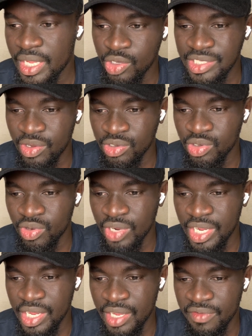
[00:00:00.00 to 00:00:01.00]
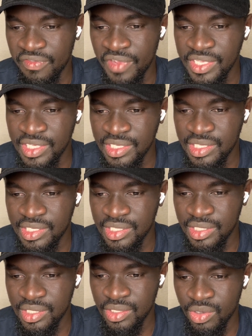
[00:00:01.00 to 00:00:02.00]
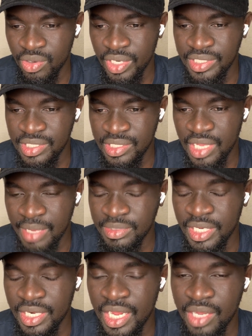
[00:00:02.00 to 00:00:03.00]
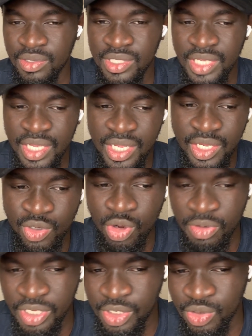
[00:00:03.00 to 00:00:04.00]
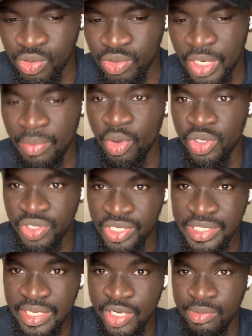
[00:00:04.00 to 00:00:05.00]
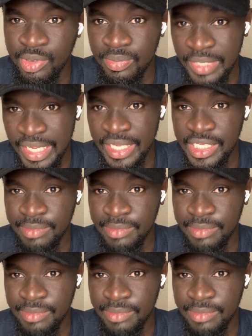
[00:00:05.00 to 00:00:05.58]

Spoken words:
So he has also faced his ups and downs, going to the Montjuic Stadium to play